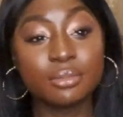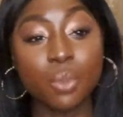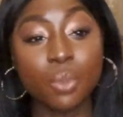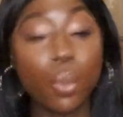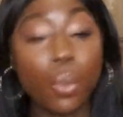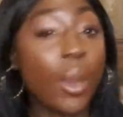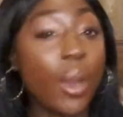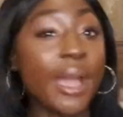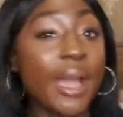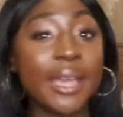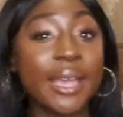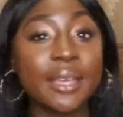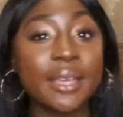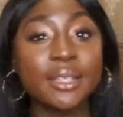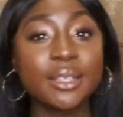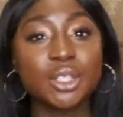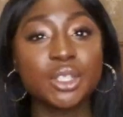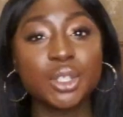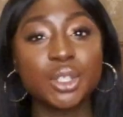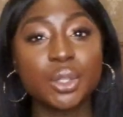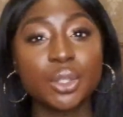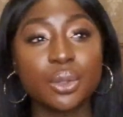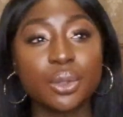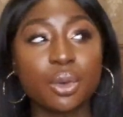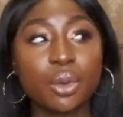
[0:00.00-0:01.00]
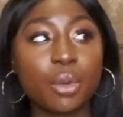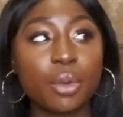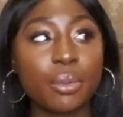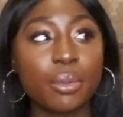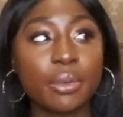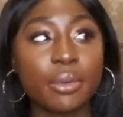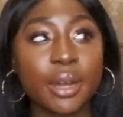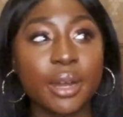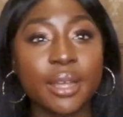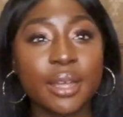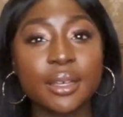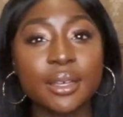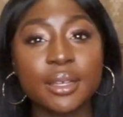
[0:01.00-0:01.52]
way to
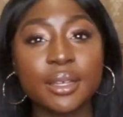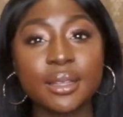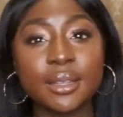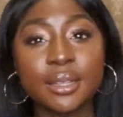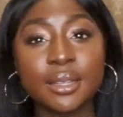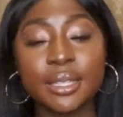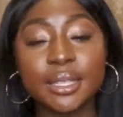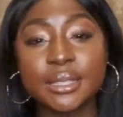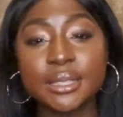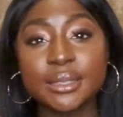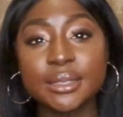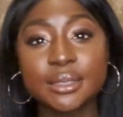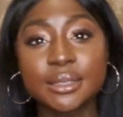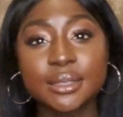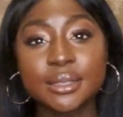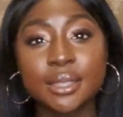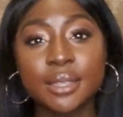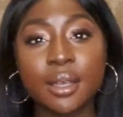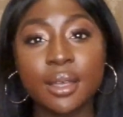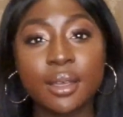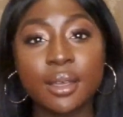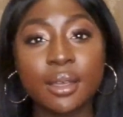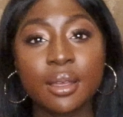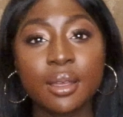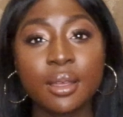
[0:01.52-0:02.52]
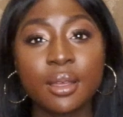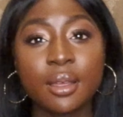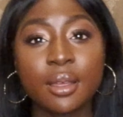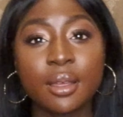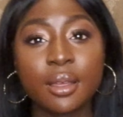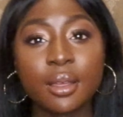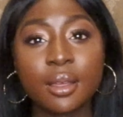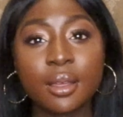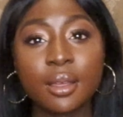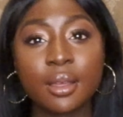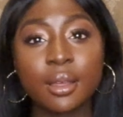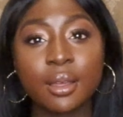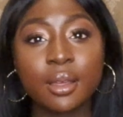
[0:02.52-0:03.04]
operate in this
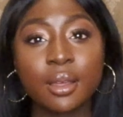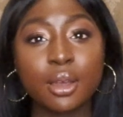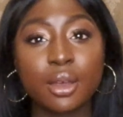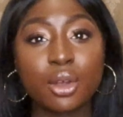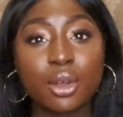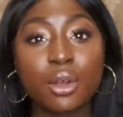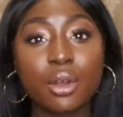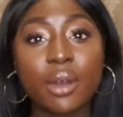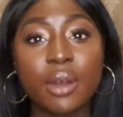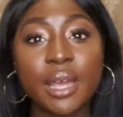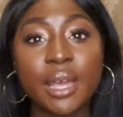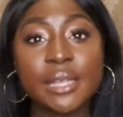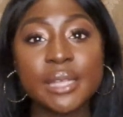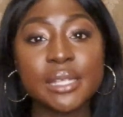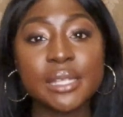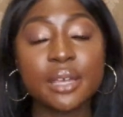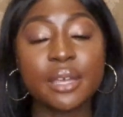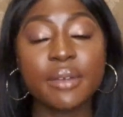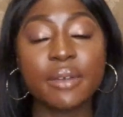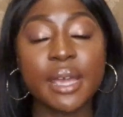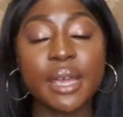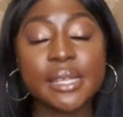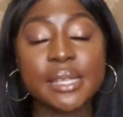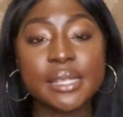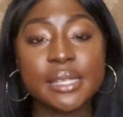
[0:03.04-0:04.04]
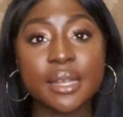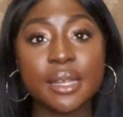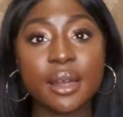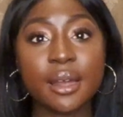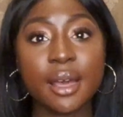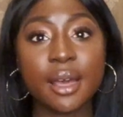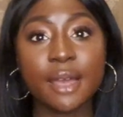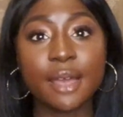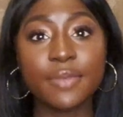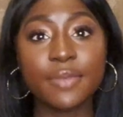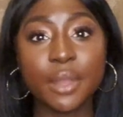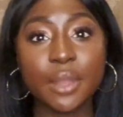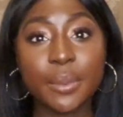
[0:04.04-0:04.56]
crazy
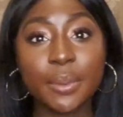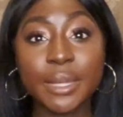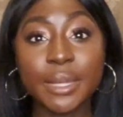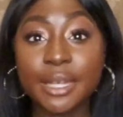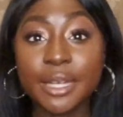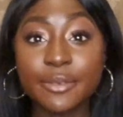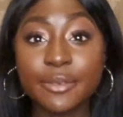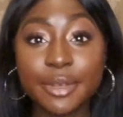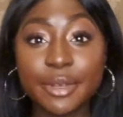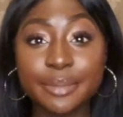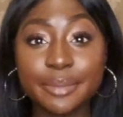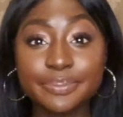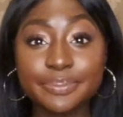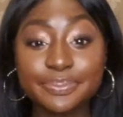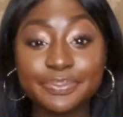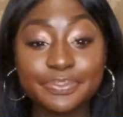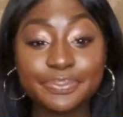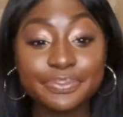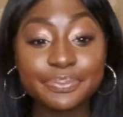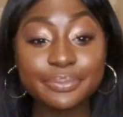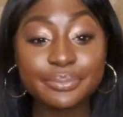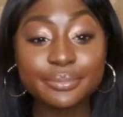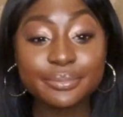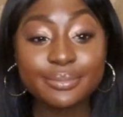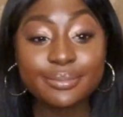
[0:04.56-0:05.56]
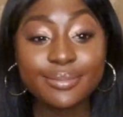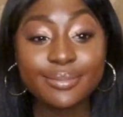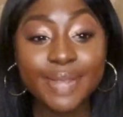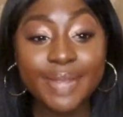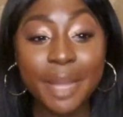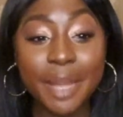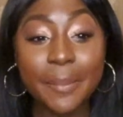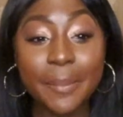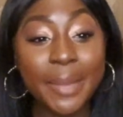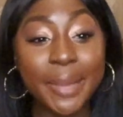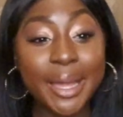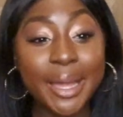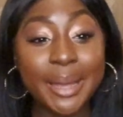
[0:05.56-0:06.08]
life that we live in.
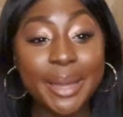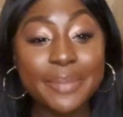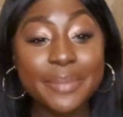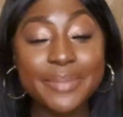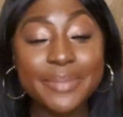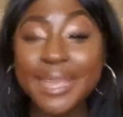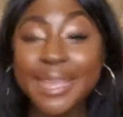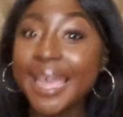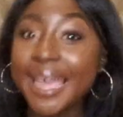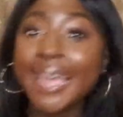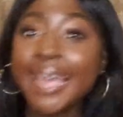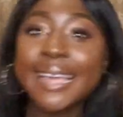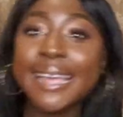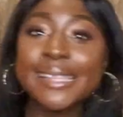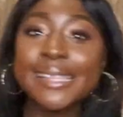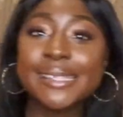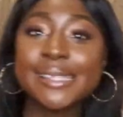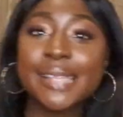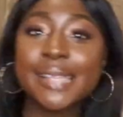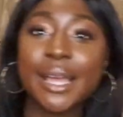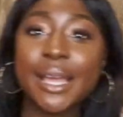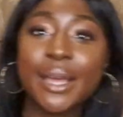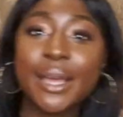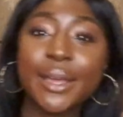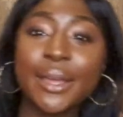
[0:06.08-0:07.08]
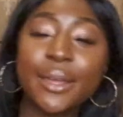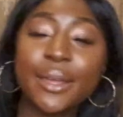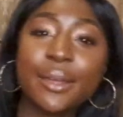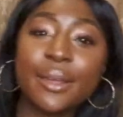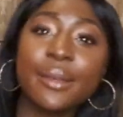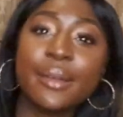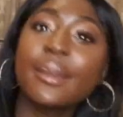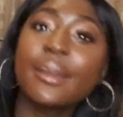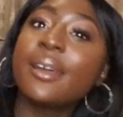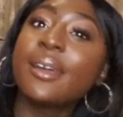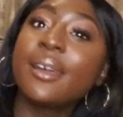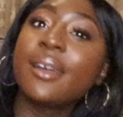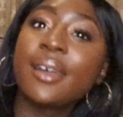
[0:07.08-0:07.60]
But yeah, so
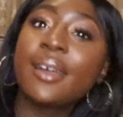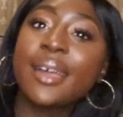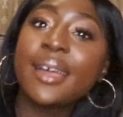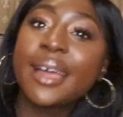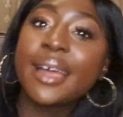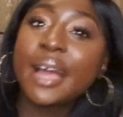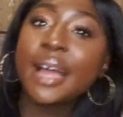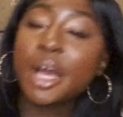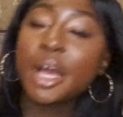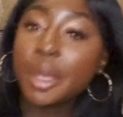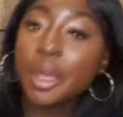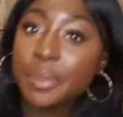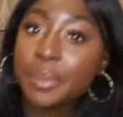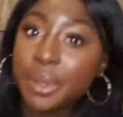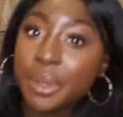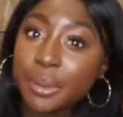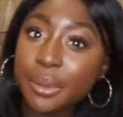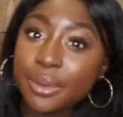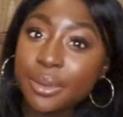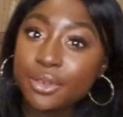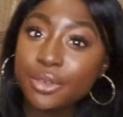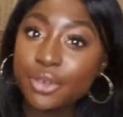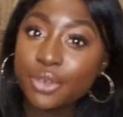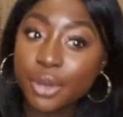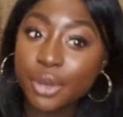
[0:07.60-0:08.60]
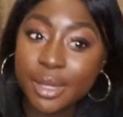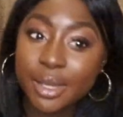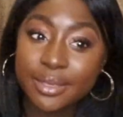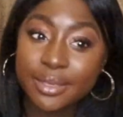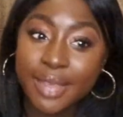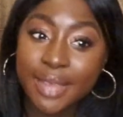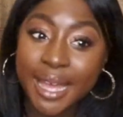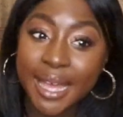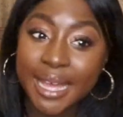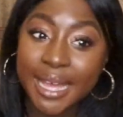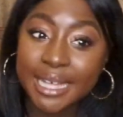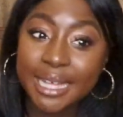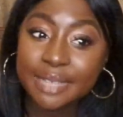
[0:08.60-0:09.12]
I hope you enjoyed
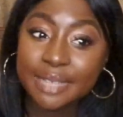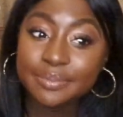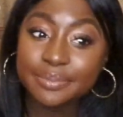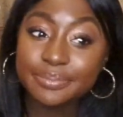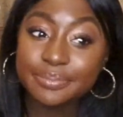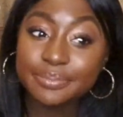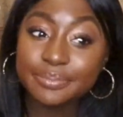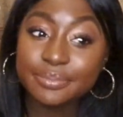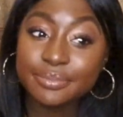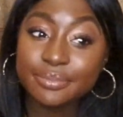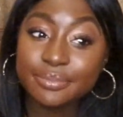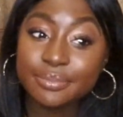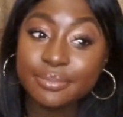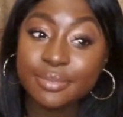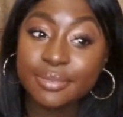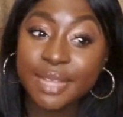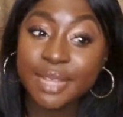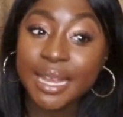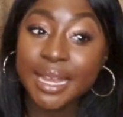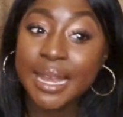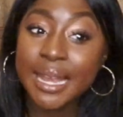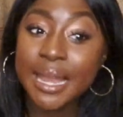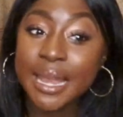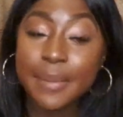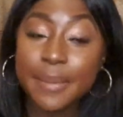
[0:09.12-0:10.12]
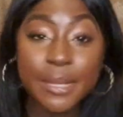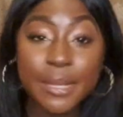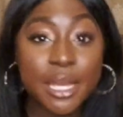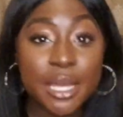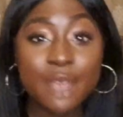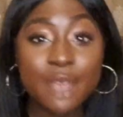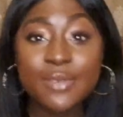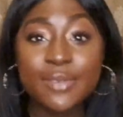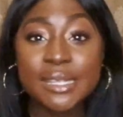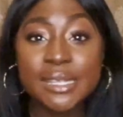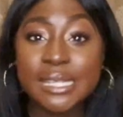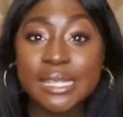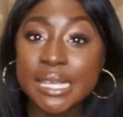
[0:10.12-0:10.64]
that. Let me know
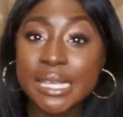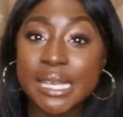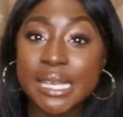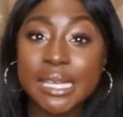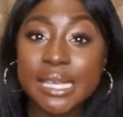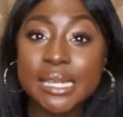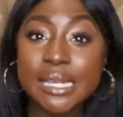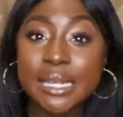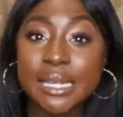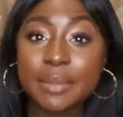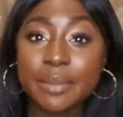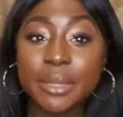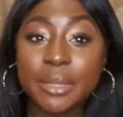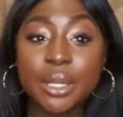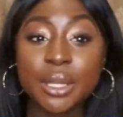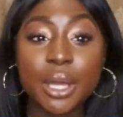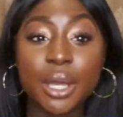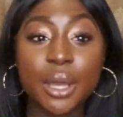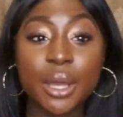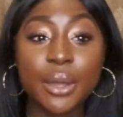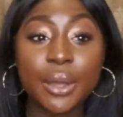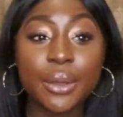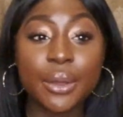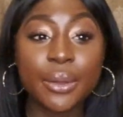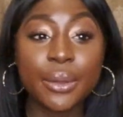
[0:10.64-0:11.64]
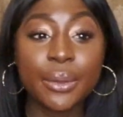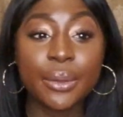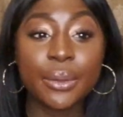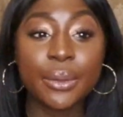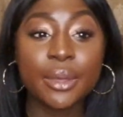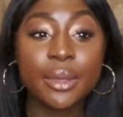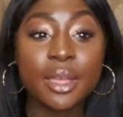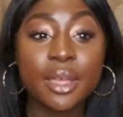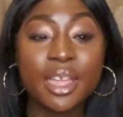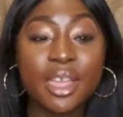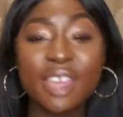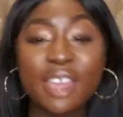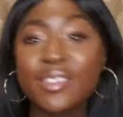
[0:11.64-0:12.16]
if you did. Let me know if
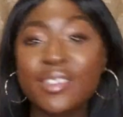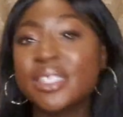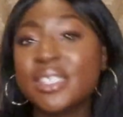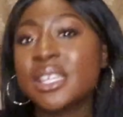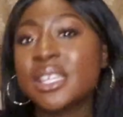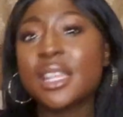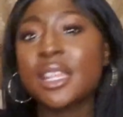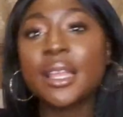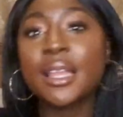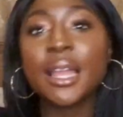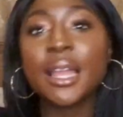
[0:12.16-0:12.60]
there's any,